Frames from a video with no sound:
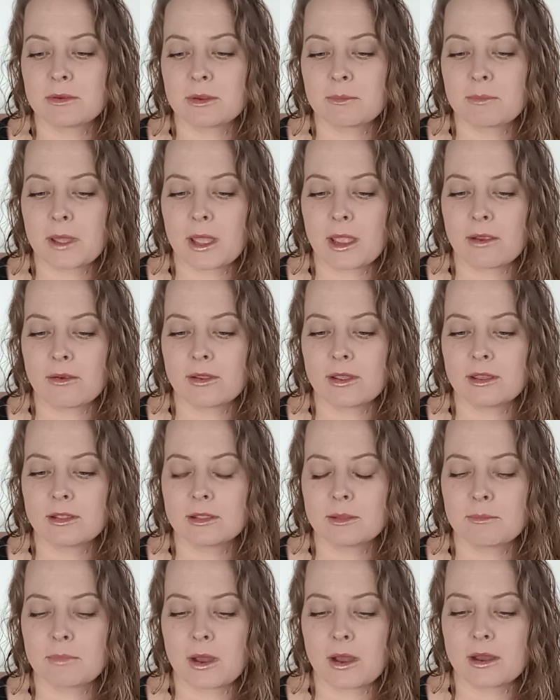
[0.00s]

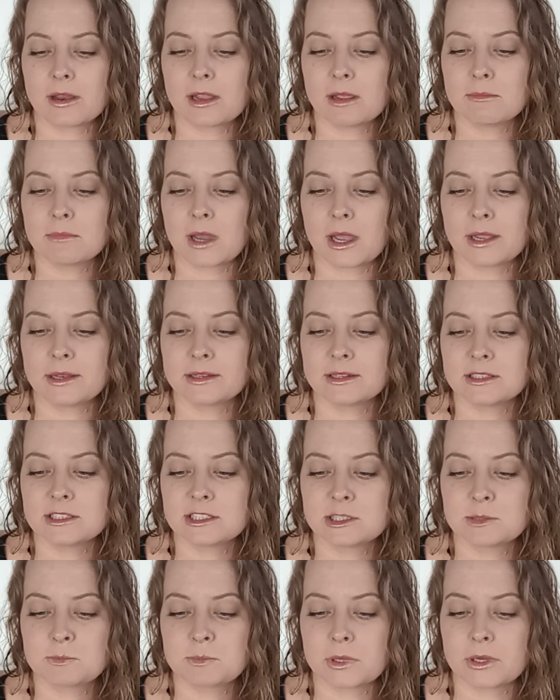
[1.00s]
repairing the body, mind, and
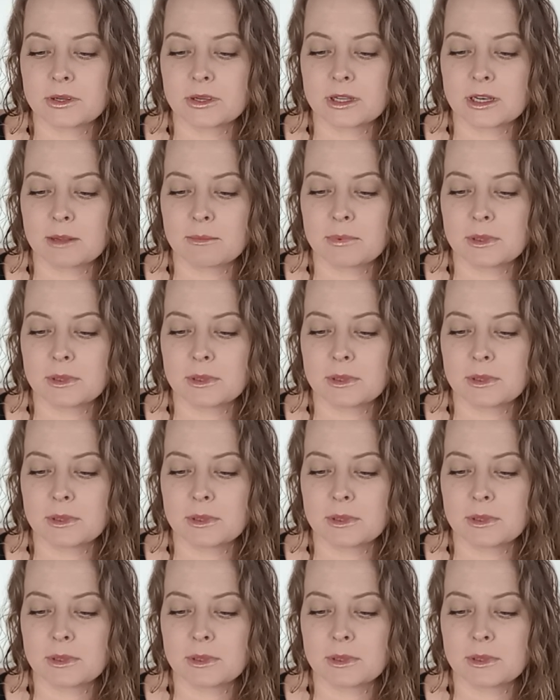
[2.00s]
spirit.